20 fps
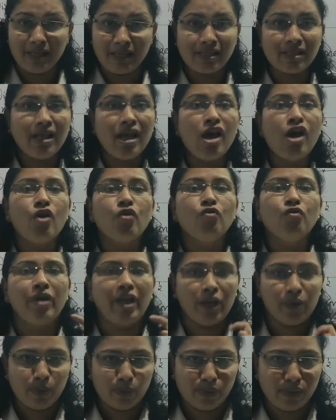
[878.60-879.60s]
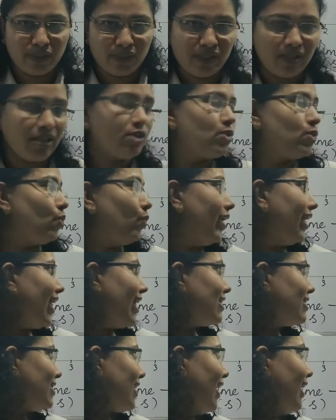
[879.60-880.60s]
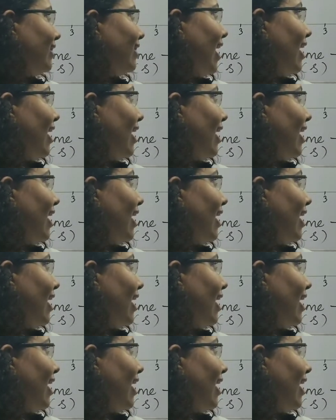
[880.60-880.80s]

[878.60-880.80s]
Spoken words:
is velocity. So we can say